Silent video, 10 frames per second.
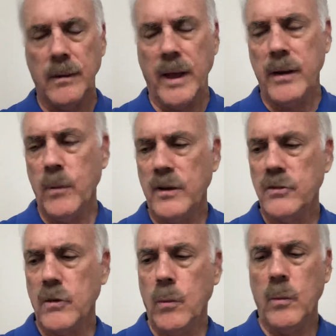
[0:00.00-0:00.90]
anyway,
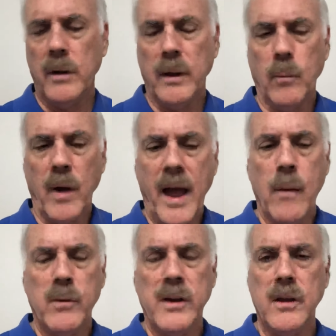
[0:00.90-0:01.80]
so how
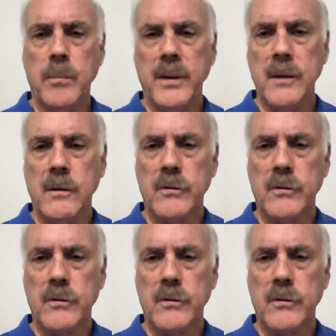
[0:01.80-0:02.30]
would he appeal